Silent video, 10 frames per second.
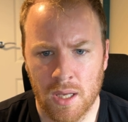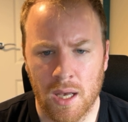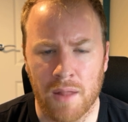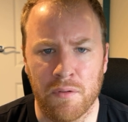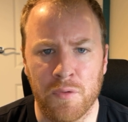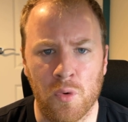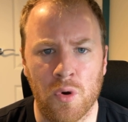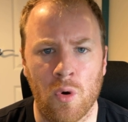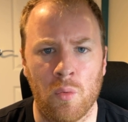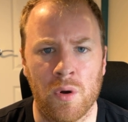And the full
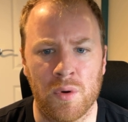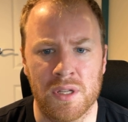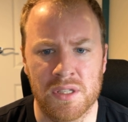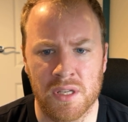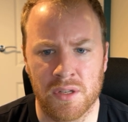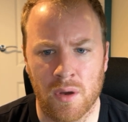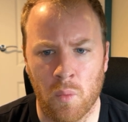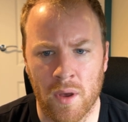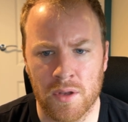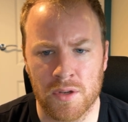court will consider
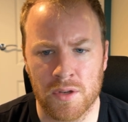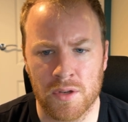whether to